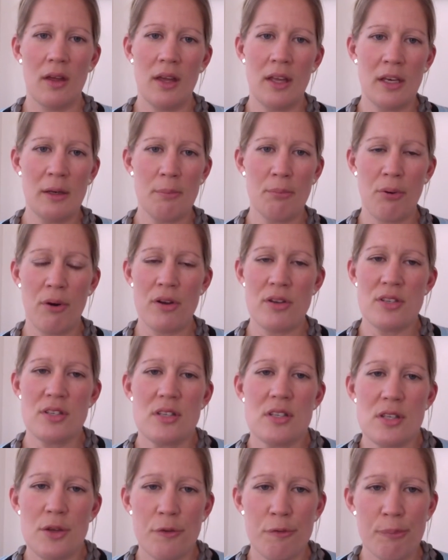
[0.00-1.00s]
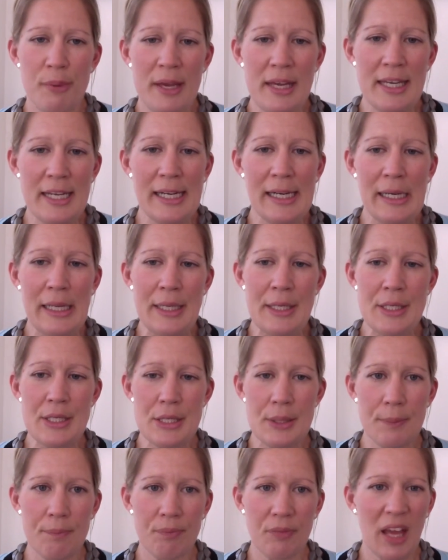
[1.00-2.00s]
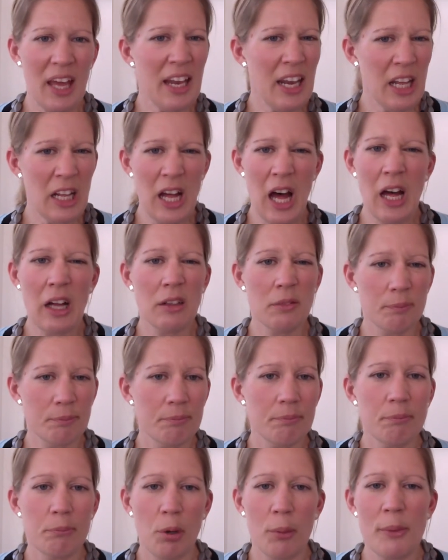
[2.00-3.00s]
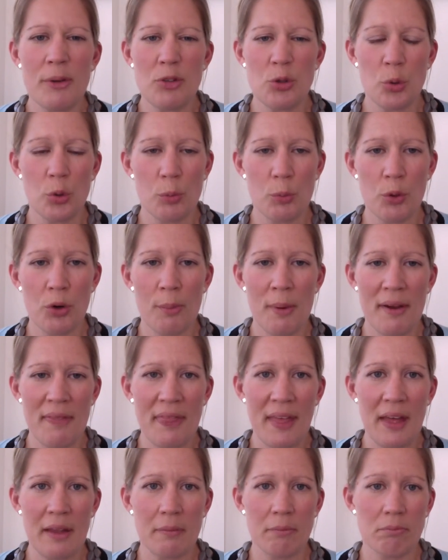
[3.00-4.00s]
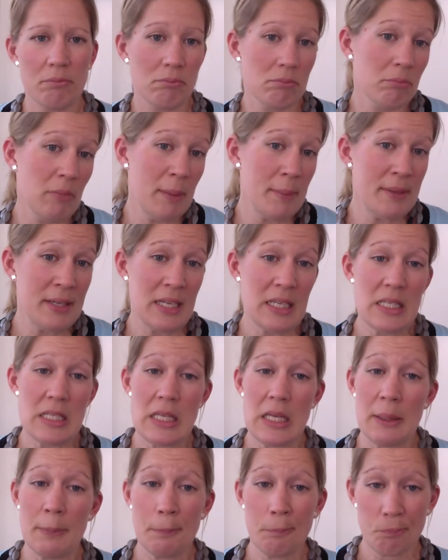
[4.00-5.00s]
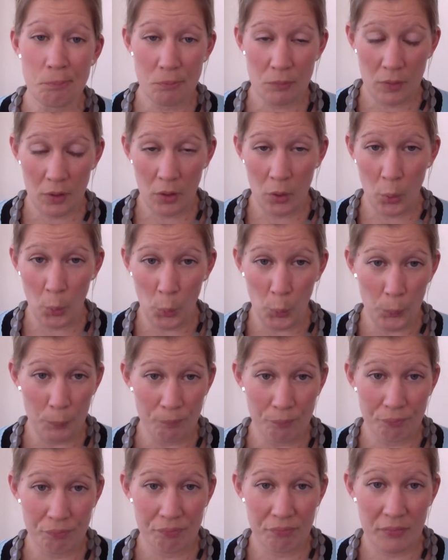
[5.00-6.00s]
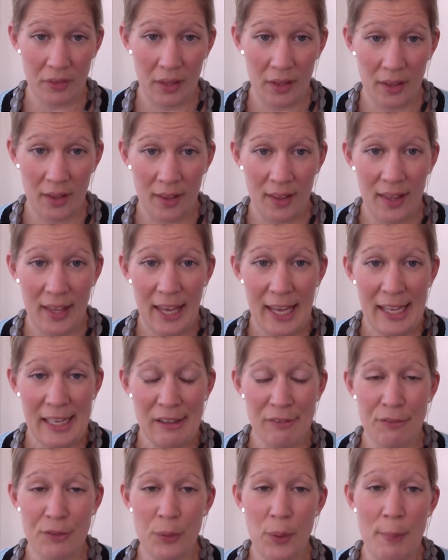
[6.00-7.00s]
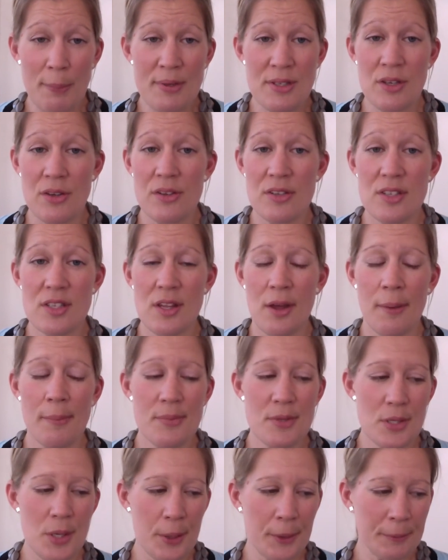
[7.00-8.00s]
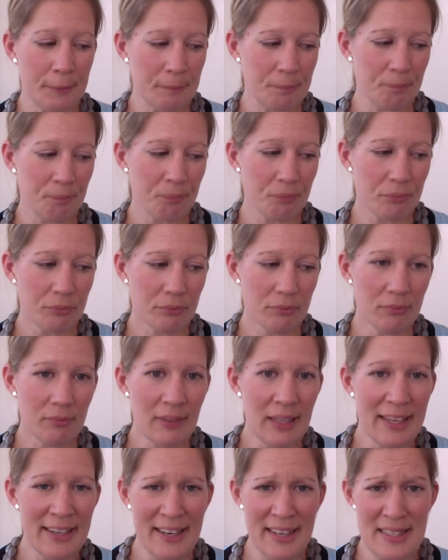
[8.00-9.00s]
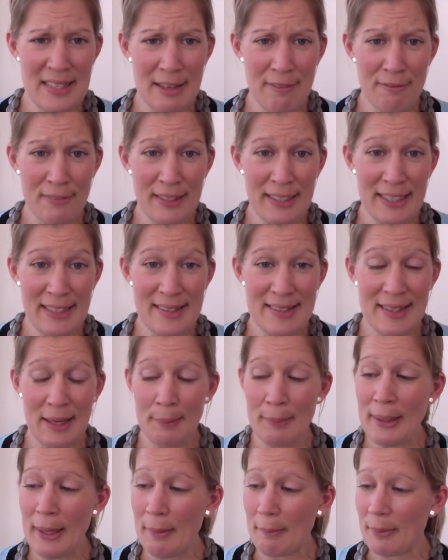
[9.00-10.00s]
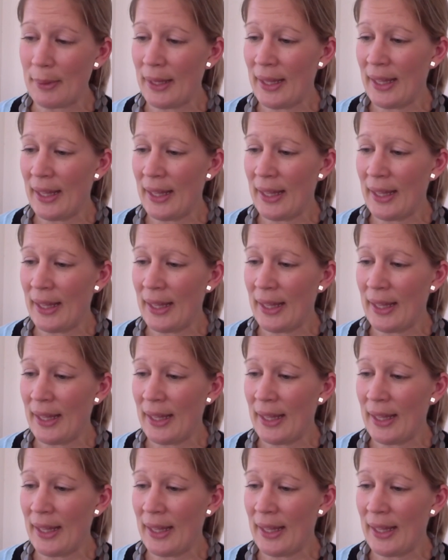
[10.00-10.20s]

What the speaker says: in the process of being cleaned, and I'll probably talk more about that maybe next time or in a few episodes time. So that's something that's coming up.